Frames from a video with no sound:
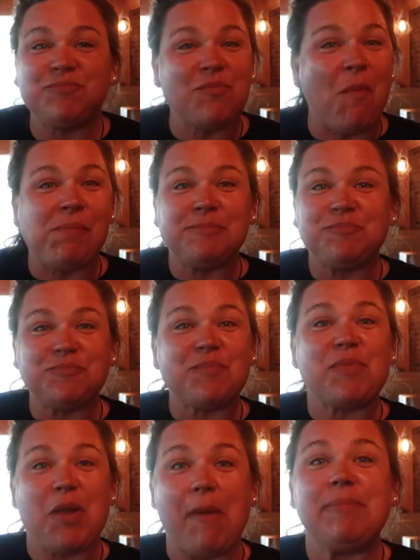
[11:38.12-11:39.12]
Doesn't take
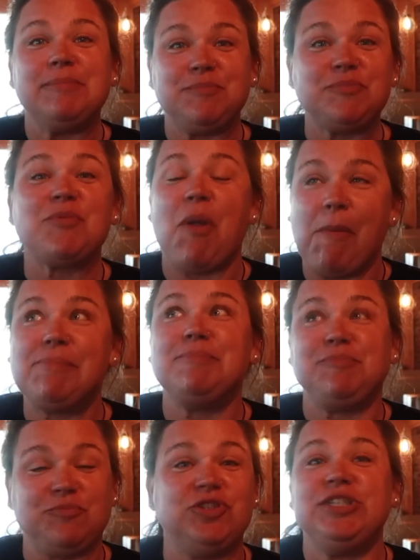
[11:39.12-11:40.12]
much to make Erin
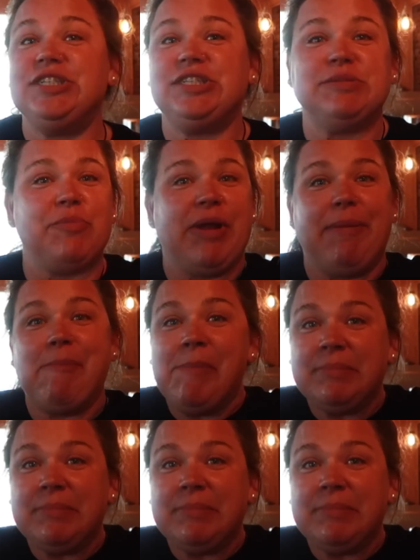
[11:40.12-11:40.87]
happy. Cheese and bread.